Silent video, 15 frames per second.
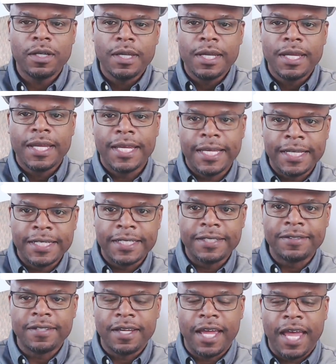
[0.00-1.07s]
is
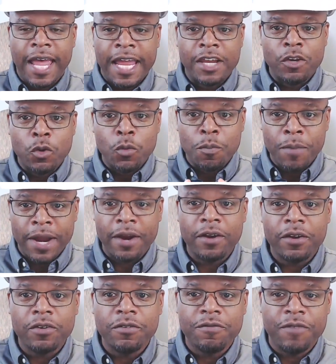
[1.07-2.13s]
a numerical
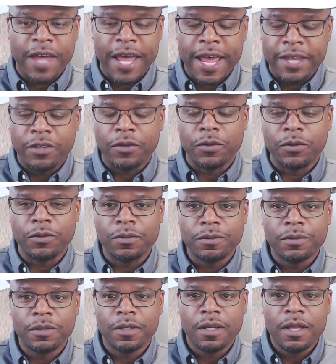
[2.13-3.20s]
value
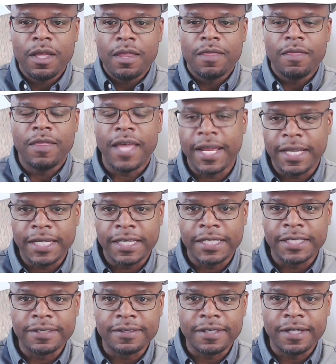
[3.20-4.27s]
that is
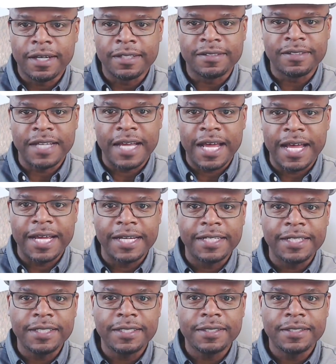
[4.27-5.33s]
assigned
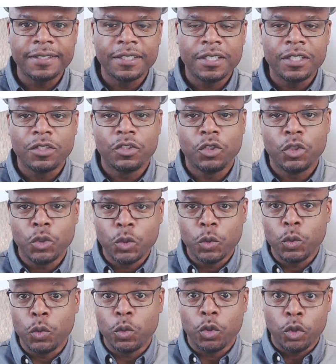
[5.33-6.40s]
to
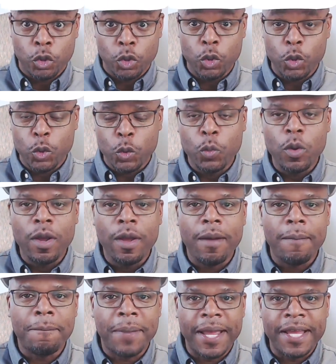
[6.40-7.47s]
you
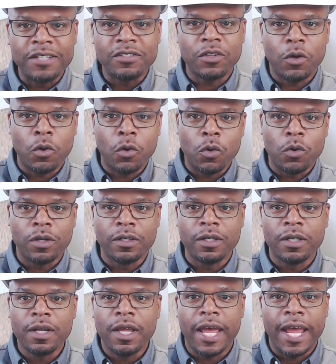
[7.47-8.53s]
based on
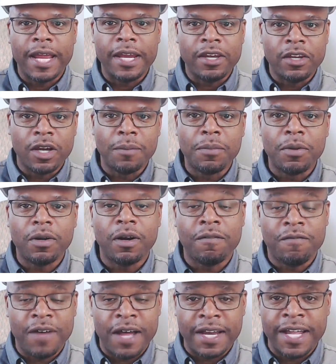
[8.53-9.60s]
a number of
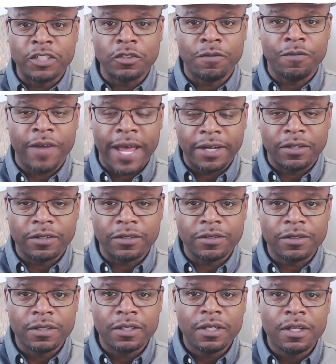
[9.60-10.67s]
financial factors.
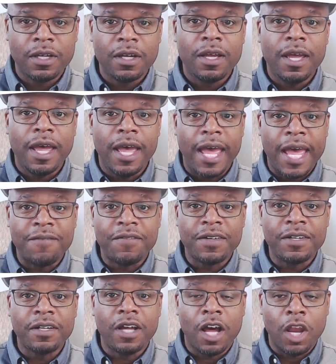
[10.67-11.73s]
Having
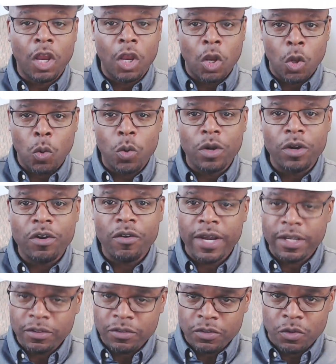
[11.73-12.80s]
a lower credit
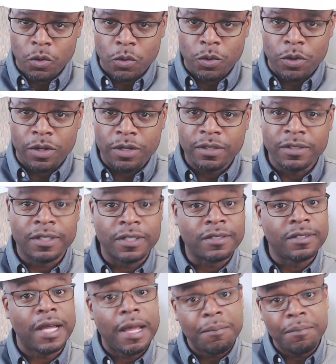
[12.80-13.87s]
score does not
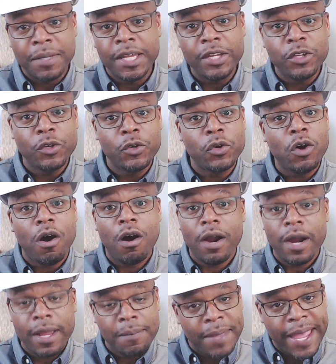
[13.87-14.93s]
mean you are a
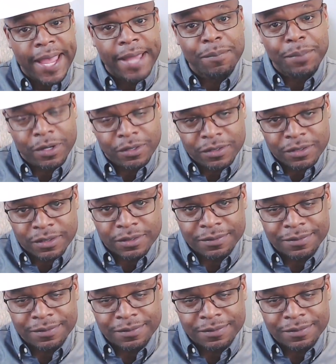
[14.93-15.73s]
bad person.